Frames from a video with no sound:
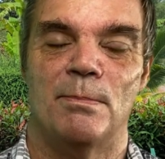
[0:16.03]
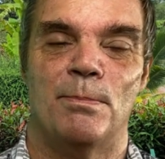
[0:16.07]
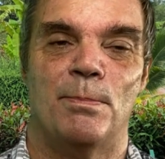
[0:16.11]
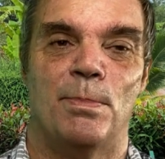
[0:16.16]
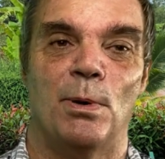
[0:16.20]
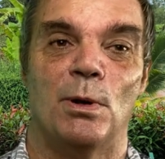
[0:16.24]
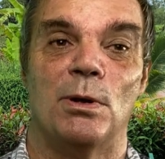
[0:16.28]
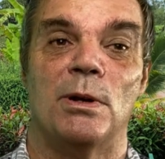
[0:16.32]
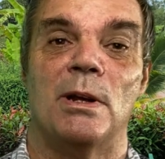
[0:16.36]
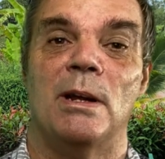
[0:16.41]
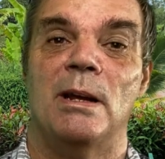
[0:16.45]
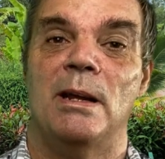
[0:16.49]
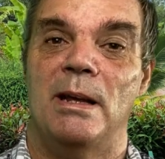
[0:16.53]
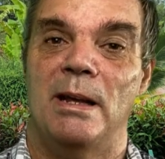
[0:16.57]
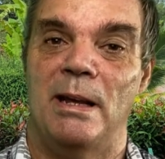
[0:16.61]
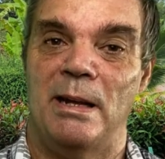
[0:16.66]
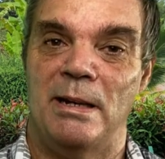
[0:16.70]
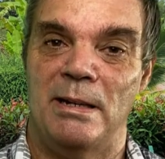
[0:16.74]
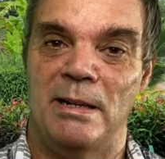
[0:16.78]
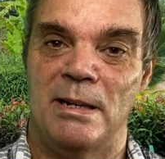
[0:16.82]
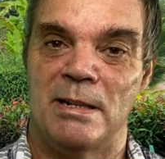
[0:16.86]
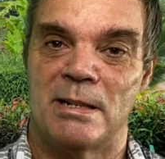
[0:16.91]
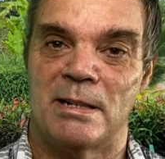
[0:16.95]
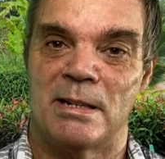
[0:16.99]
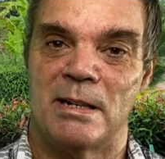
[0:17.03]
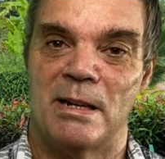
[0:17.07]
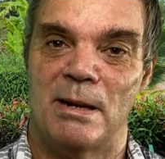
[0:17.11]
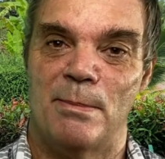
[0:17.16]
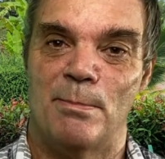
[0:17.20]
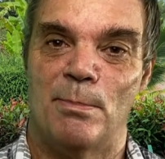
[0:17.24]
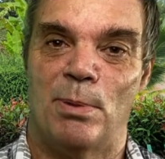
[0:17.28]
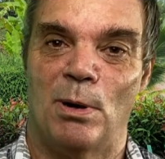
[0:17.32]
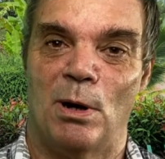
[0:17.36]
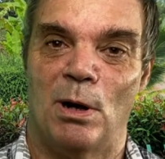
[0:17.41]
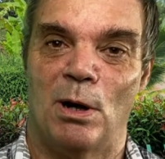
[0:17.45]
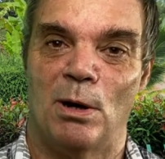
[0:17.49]
but it is an
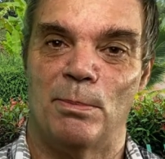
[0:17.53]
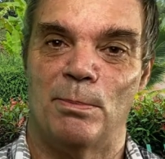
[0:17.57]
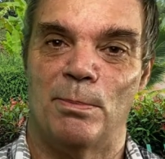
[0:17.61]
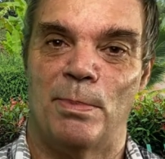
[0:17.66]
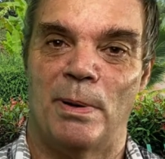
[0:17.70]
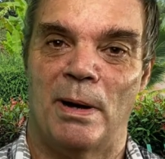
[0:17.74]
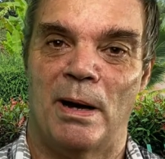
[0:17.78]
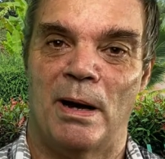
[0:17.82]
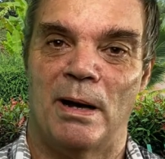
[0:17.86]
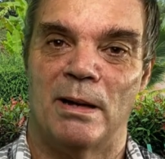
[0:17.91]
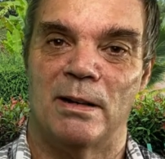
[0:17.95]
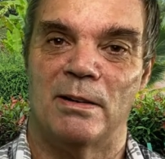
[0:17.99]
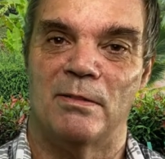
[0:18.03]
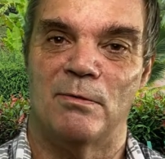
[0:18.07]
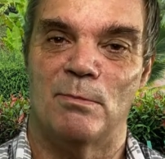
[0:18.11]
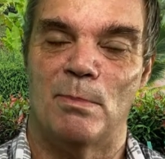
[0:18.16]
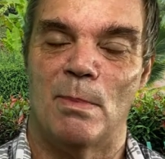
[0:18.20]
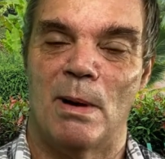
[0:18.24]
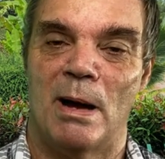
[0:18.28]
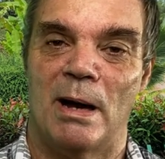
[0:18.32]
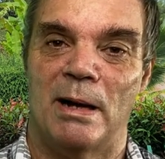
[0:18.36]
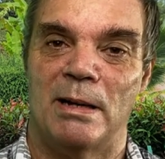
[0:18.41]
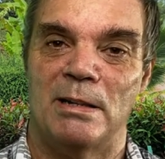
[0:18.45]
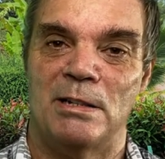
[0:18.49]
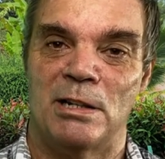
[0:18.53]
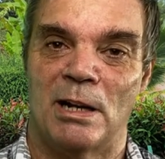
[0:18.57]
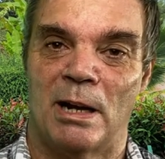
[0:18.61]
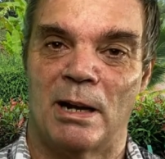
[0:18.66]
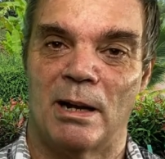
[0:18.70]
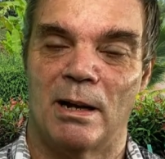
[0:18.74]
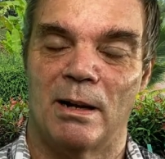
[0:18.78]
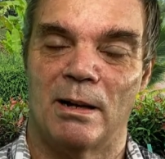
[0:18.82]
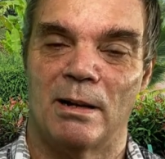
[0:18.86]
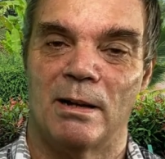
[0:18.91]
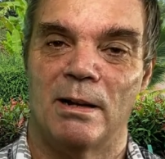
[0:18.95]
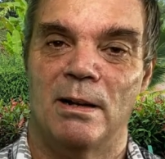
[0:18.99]
important part of my
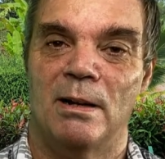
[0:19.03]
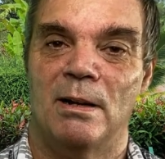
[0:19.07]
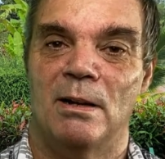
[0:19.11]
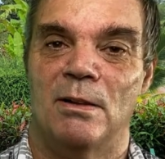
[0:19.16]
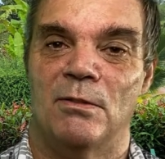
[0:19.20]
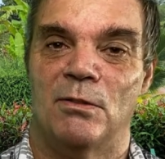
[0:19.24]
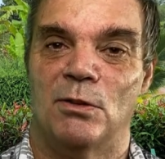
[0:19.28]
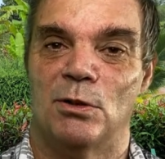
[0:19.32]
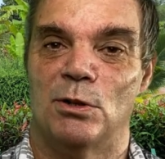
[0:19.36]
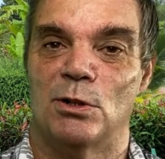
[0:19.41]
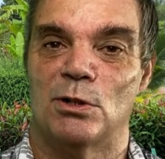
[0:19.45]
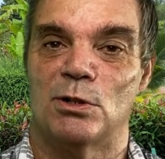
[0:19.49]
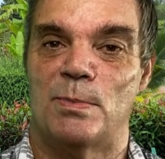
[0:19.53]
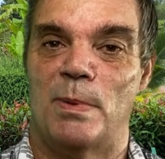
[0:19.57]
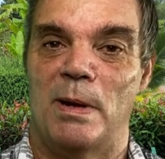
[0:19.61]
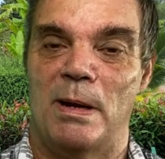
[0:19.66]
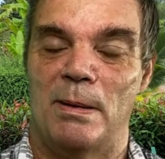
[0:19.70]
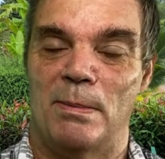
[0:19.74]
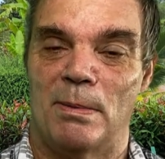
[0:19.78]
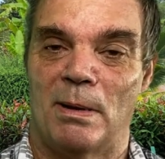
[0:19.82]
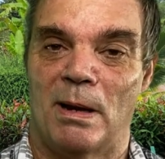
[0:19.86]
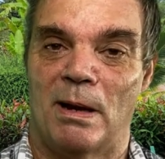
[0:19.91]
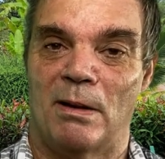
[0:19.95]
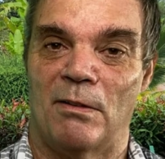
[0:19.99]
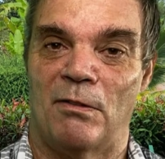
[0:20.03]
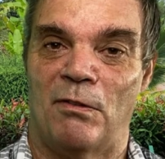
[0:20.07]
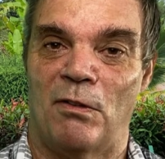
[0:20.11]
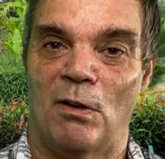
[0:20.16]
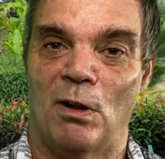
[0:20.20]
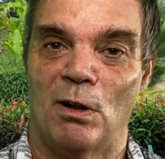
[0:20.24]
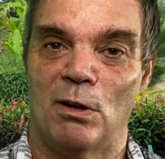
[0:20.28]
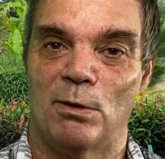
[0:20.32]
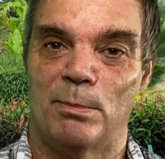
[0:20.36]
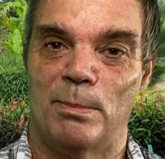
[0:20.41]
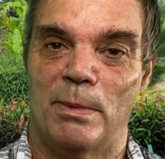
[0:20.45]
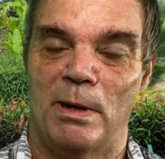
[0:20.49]
channel for those people that
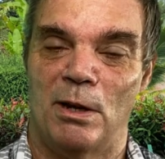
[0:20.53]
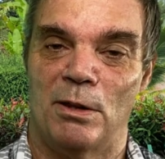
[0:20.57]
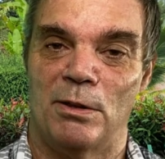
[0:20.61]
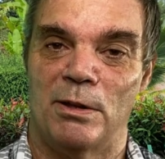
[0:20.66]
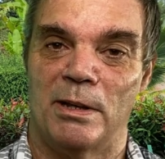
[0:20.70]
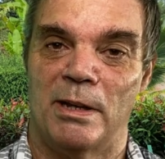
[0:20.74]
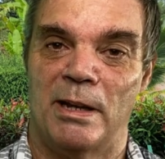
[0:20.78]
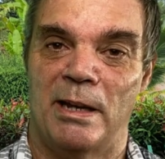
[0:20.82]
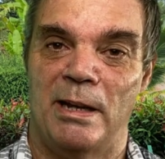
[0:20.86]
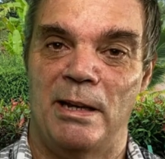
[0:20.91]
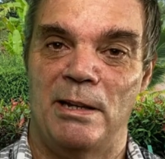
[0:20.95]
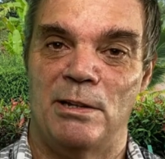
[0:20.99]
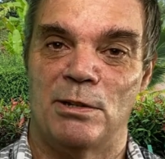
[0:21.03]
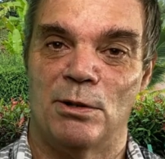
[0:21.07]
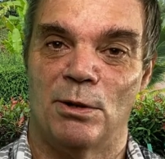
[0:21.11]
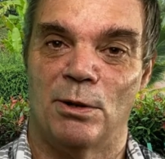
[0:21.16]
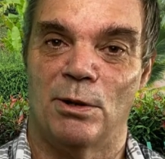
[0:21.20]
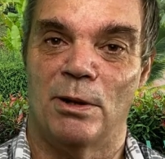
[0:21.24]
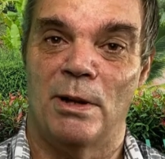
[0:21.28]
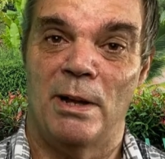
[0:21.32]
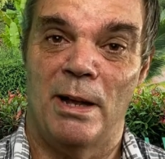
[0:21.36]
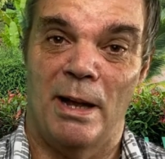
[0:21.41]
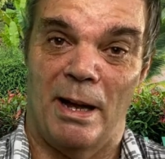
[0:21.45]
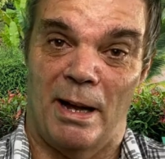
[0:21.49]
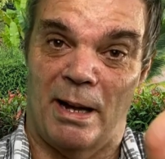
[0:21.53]
followed me on the keto,